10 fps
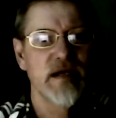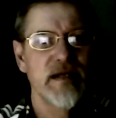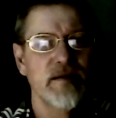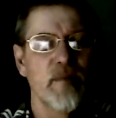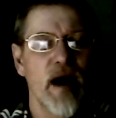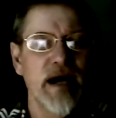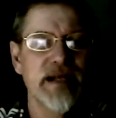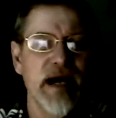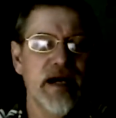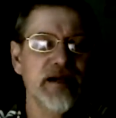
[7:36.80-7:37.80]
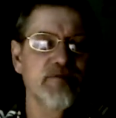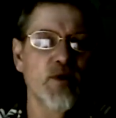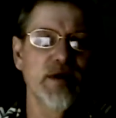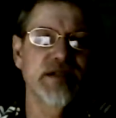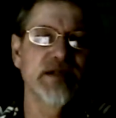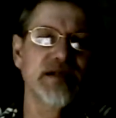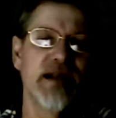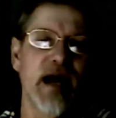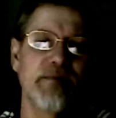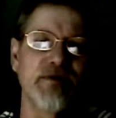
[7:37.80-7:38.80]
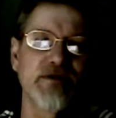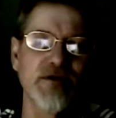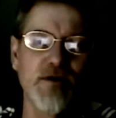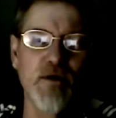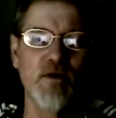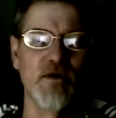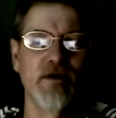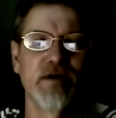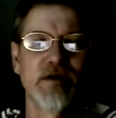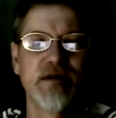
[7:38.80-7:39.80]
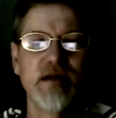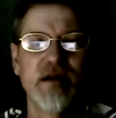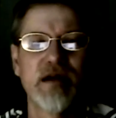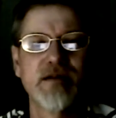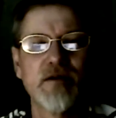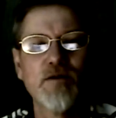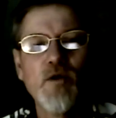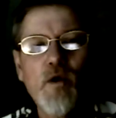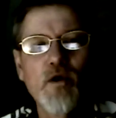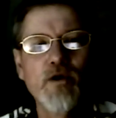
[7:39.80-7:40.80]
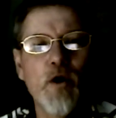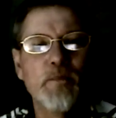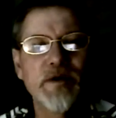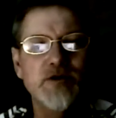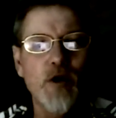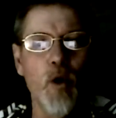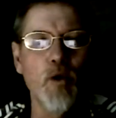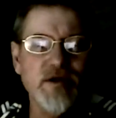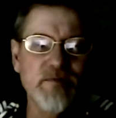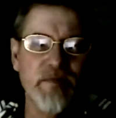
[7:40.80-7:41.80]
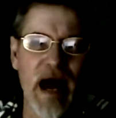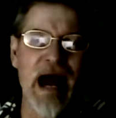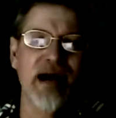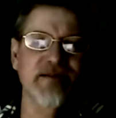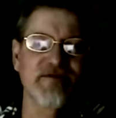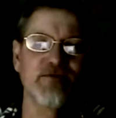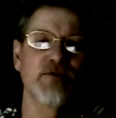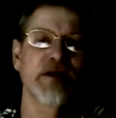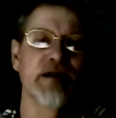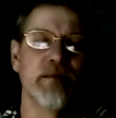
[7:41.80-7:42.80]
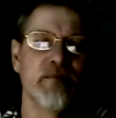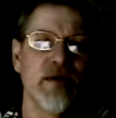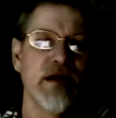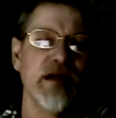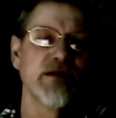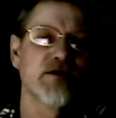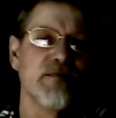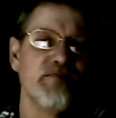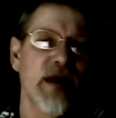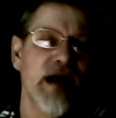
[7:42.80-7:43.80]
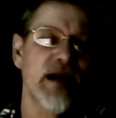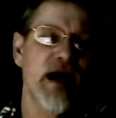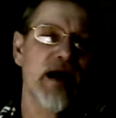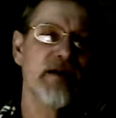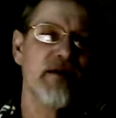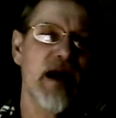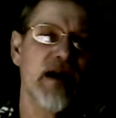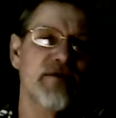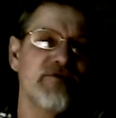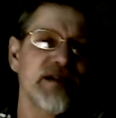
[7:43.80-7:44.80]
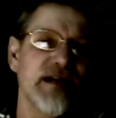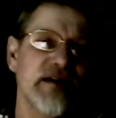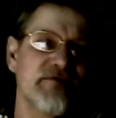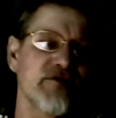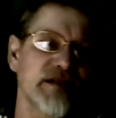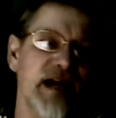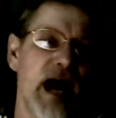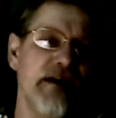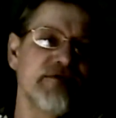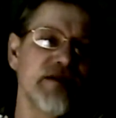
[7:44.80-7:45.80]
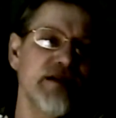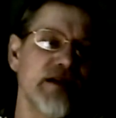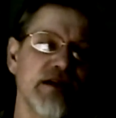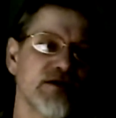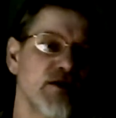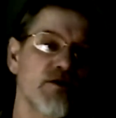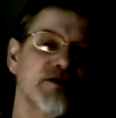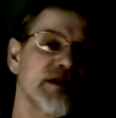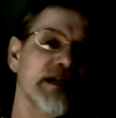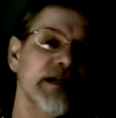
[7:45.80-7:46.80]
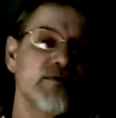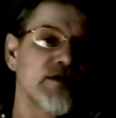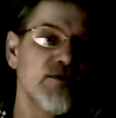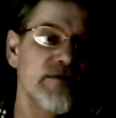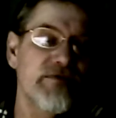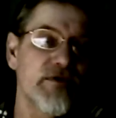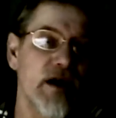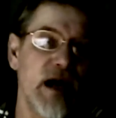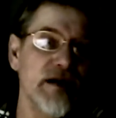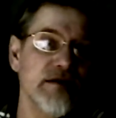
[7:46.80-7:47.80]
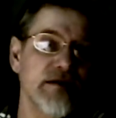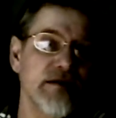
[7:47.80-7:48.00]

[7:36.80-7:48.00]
He did mighty exploits in the name of the Lord and the Lord opened doors and paths for him. And, and, and if he did it for David, don't you think he would do it for us?